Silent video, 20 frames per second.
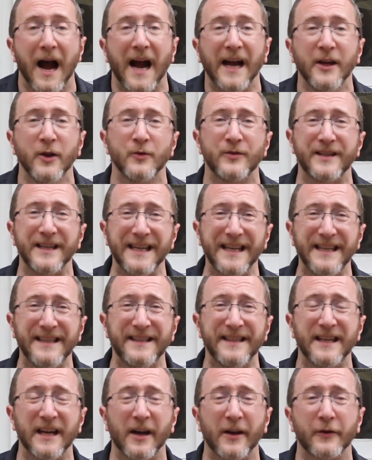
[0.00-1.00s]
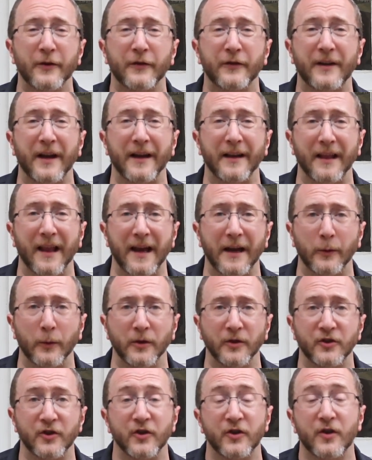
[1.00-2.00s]
I use easy-to-understand
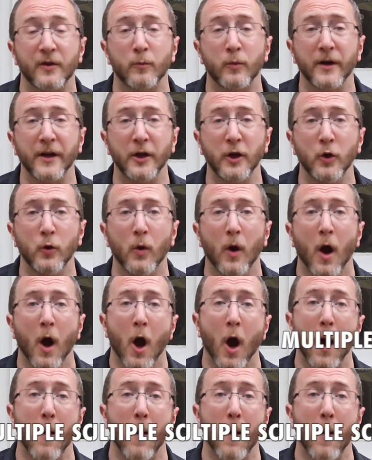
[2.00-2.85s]
language to bring you